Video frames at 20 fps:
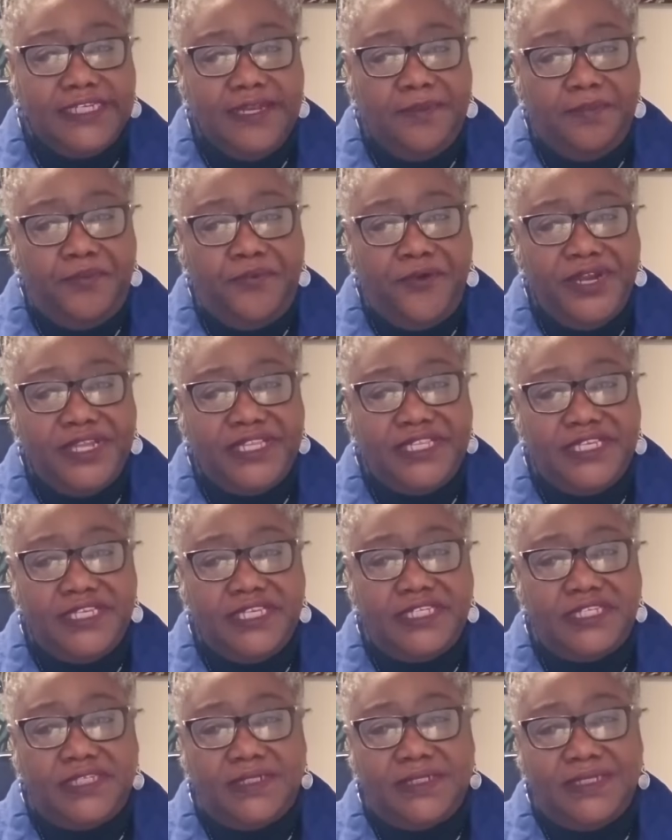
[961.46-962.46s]
The
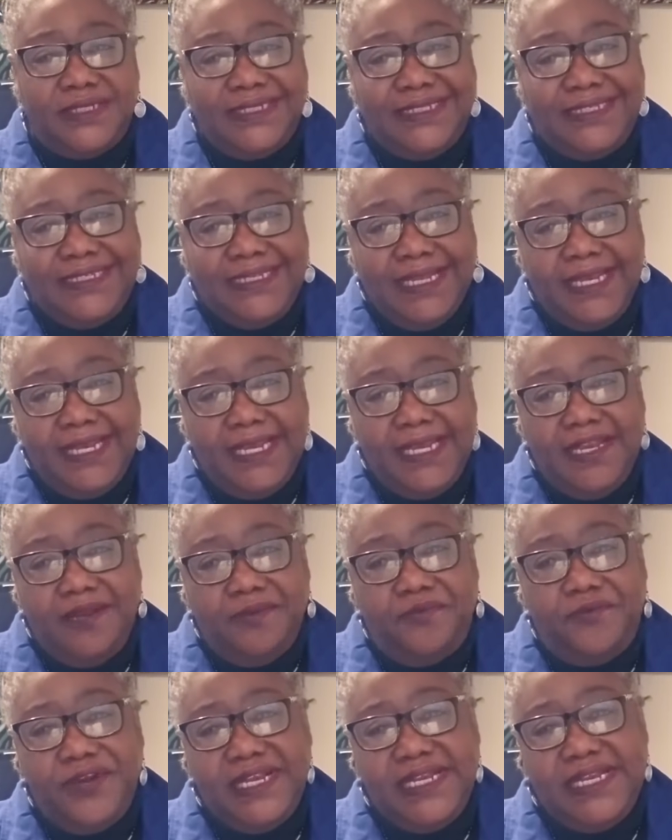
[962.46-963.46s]
British
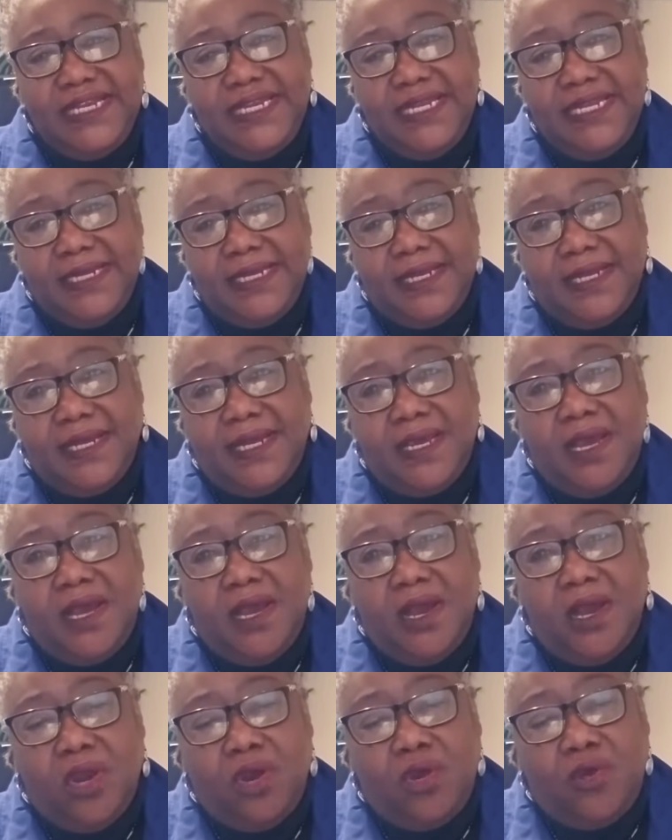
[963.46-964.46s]
deliberately
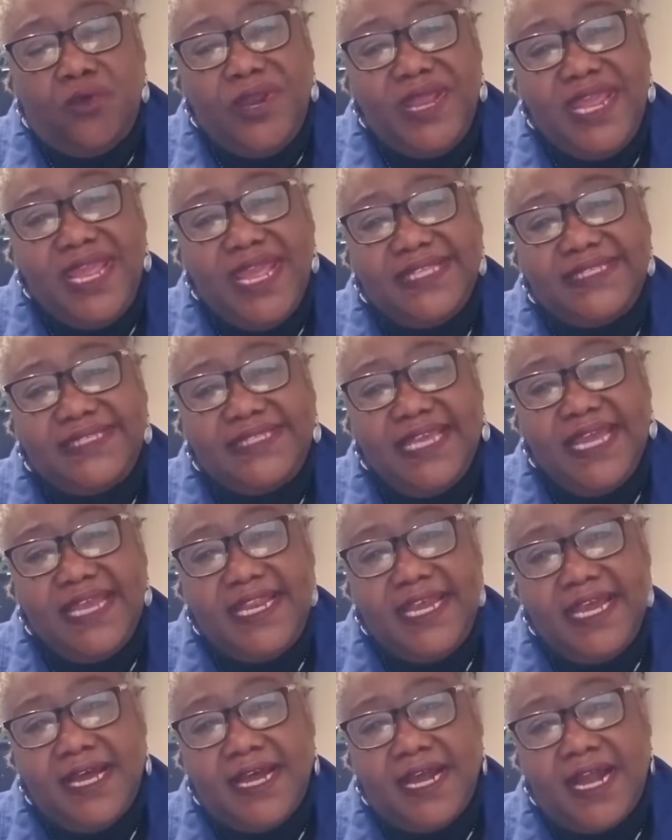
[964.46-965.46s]

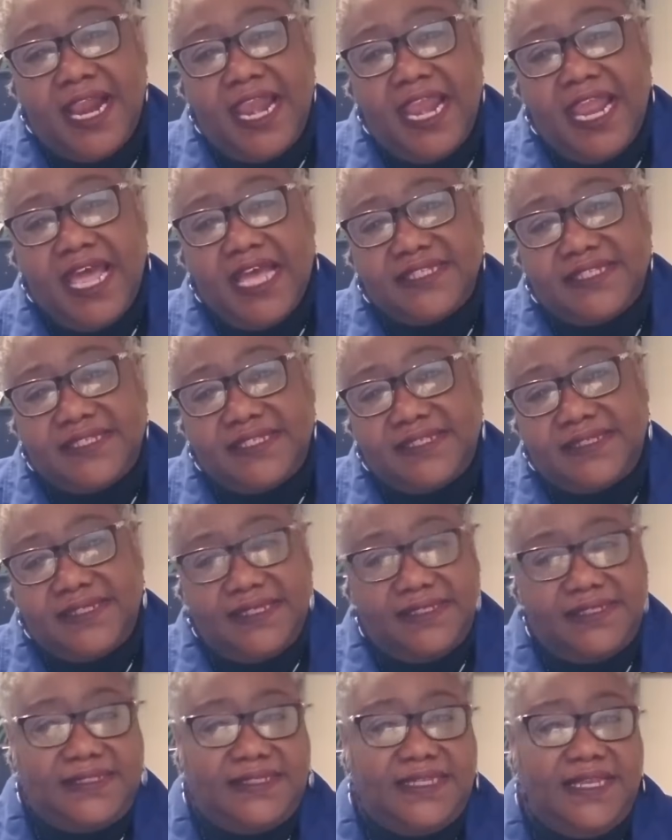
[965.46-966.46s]
created a class
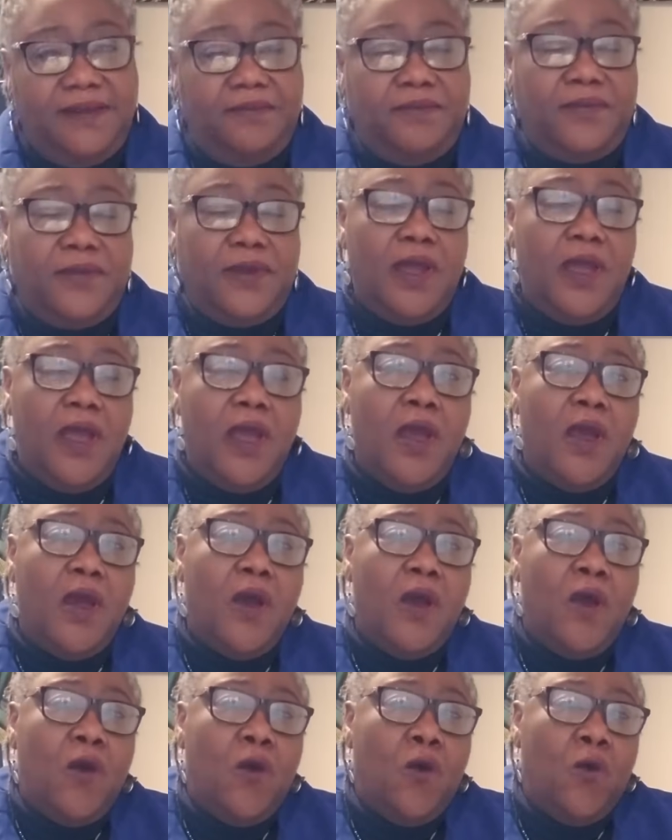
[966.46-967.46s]
system
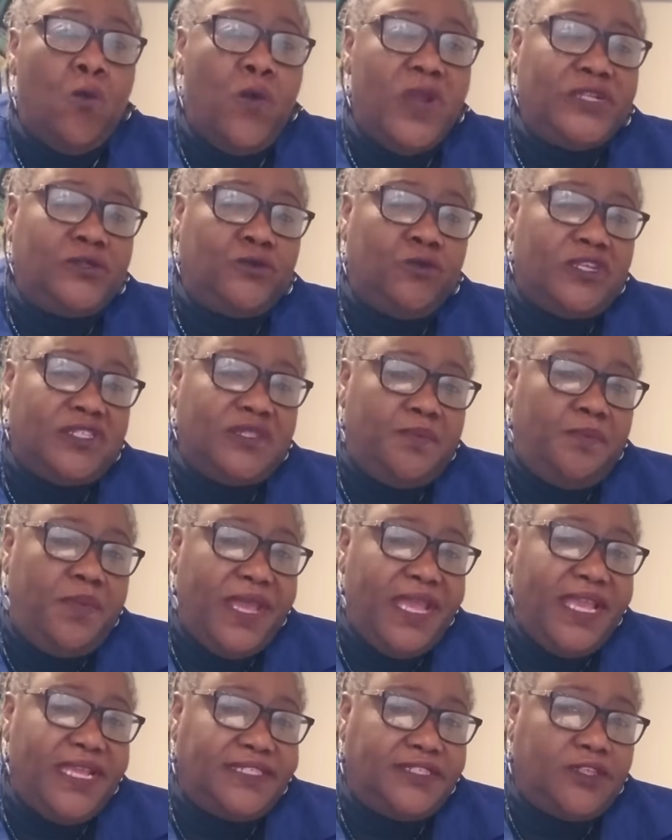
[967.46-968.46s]
which
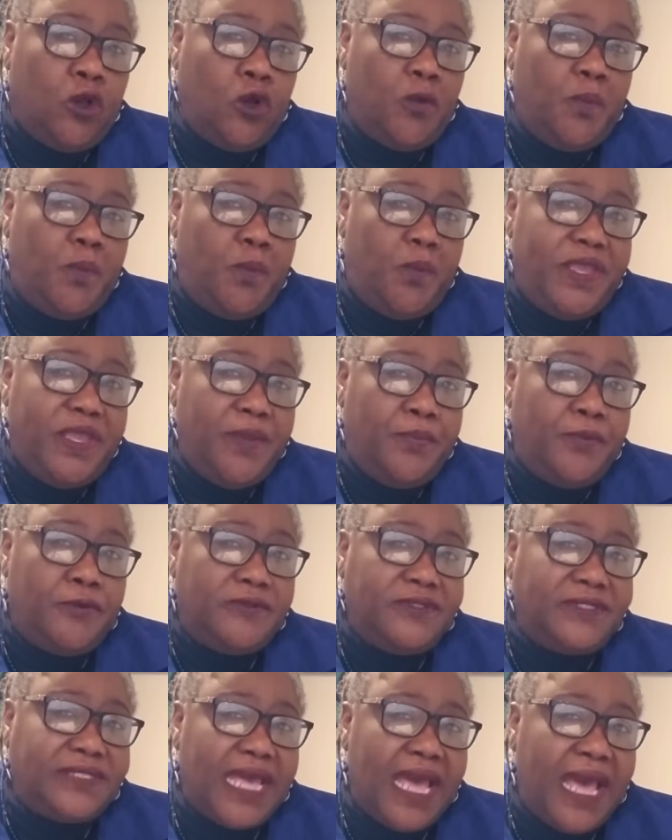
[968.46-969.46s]
was based on
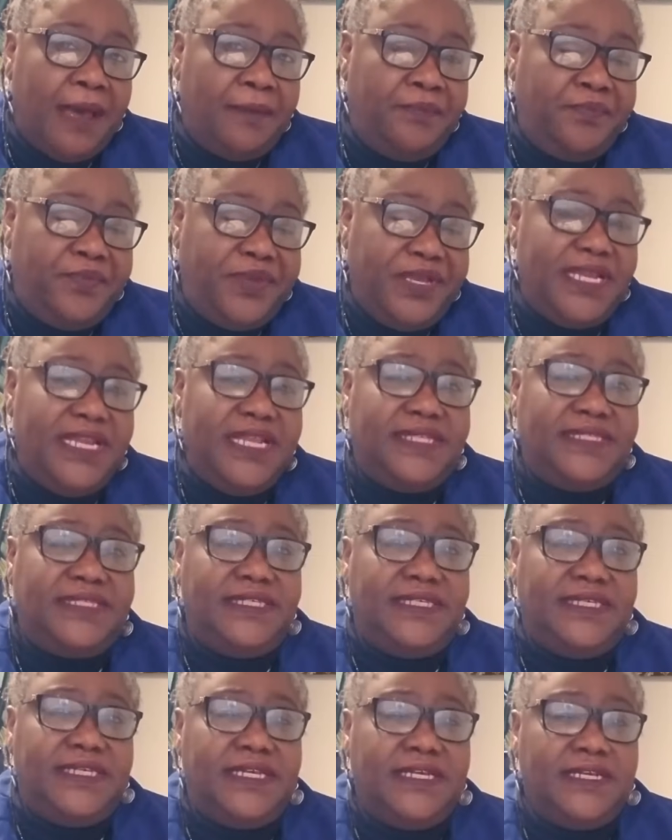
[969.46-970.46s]
people's
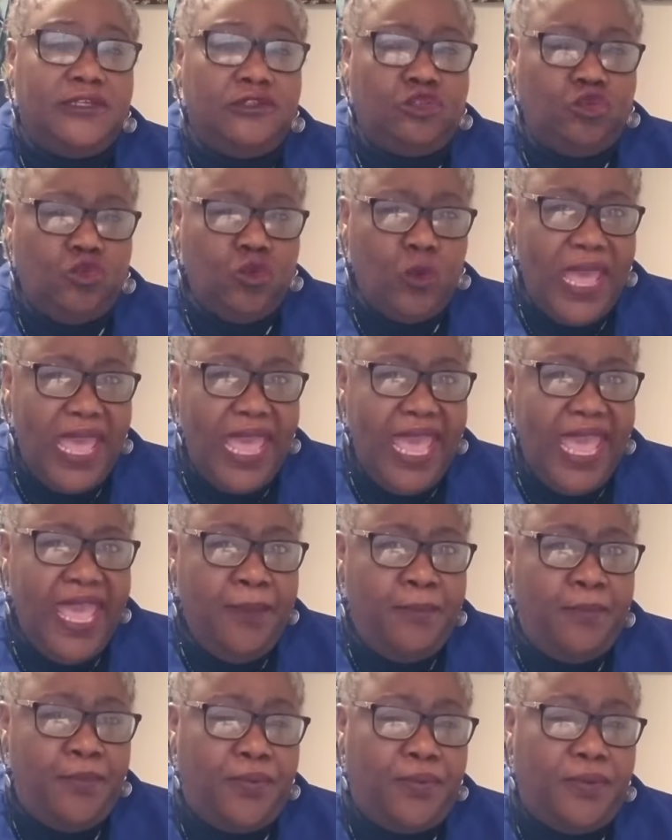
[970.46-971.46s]
ability to
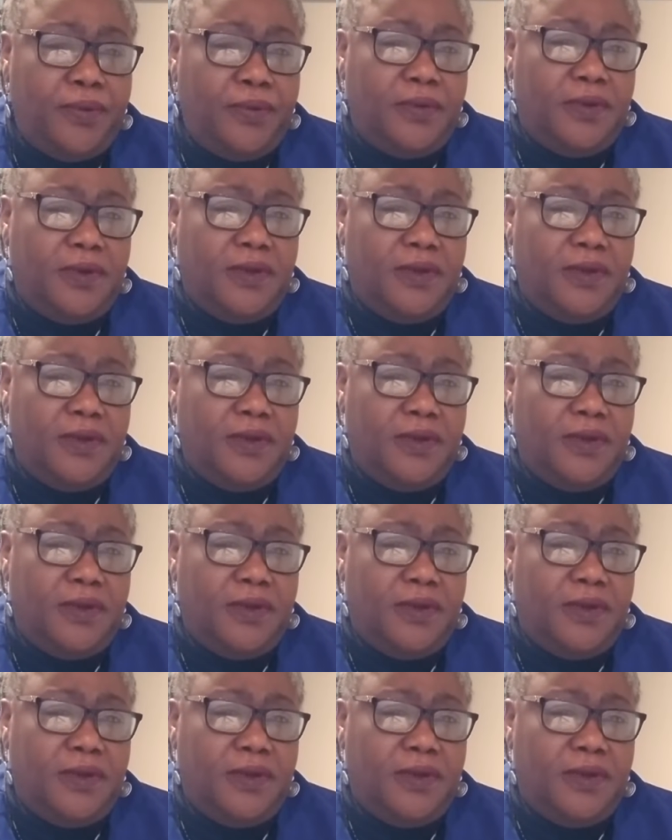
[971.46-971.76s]
ape,